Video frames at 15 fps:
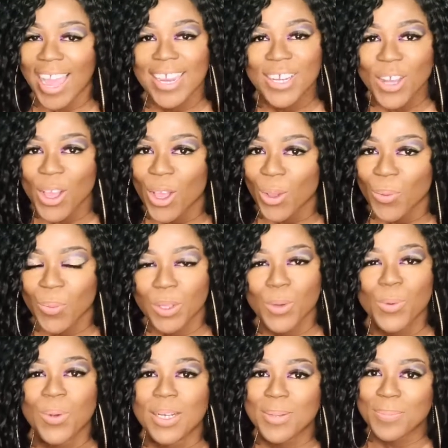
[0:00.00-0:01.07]
know we all
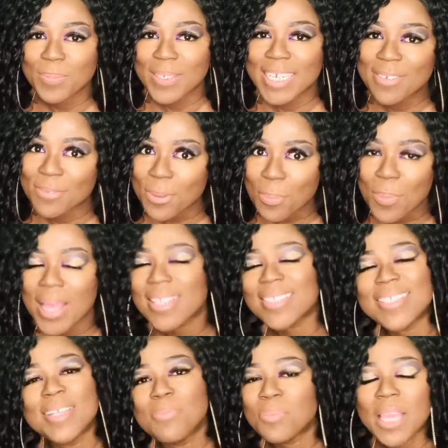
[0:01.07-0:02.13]
want to believe the
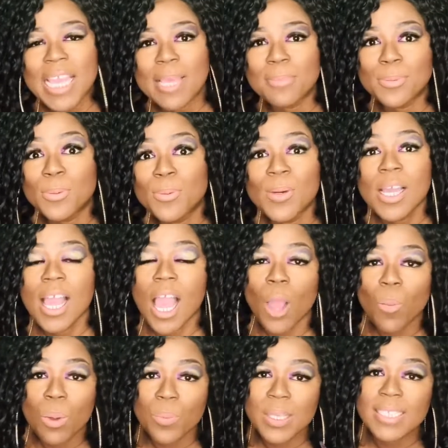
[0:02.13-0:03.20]
best in people, and
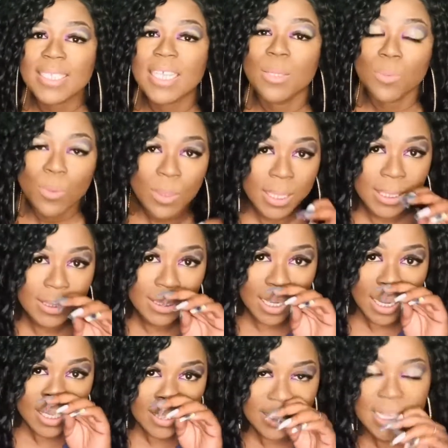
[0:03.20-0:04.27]
when we see warning
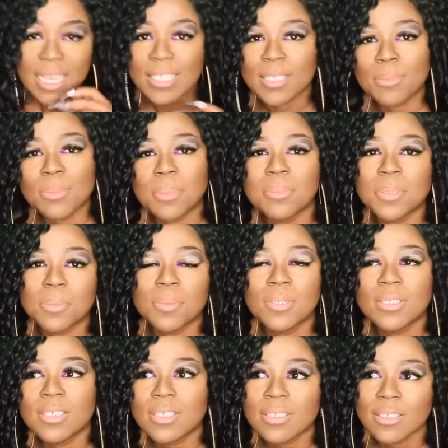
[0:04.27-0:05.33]
signs, sometimes we want
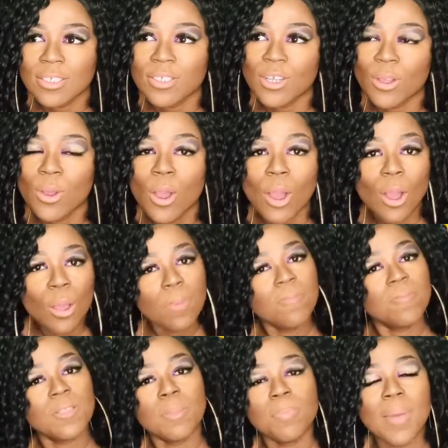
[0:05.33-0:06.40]
to just, hope
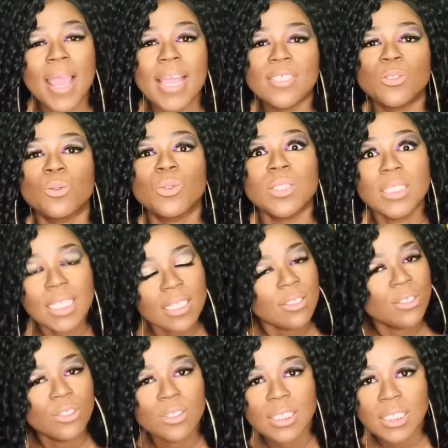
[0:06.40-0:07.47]
for the best or see the
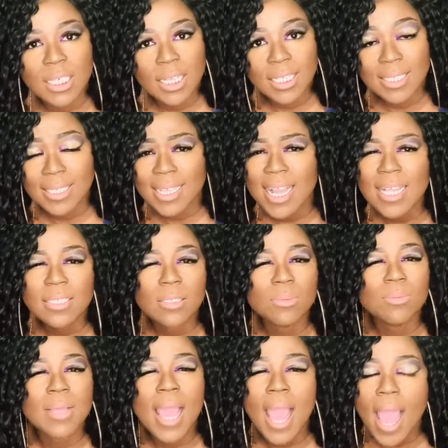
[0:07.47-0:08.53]
good in others, and that's an
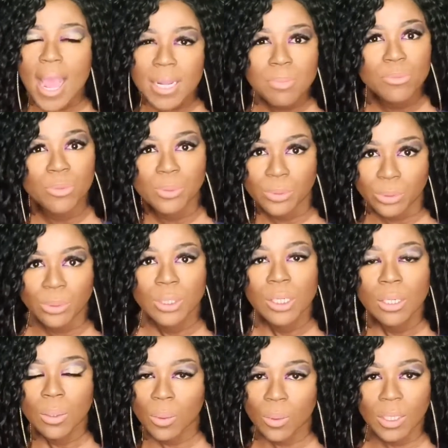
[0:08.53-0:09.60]
admirable
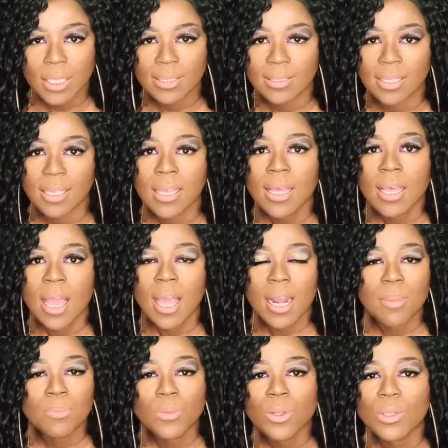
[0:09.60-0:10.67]
quality, and
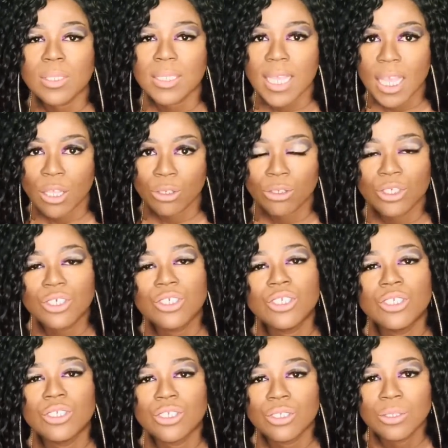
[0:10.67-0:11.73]
I'm not saying you
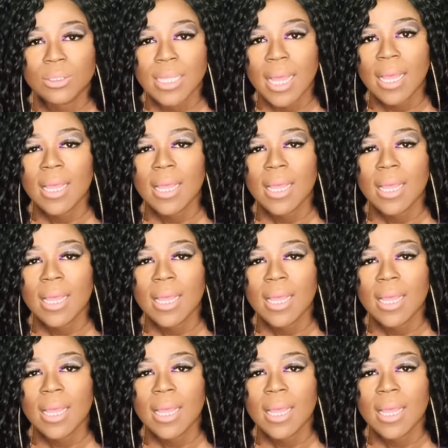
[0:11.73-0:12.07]
shouldn't do that.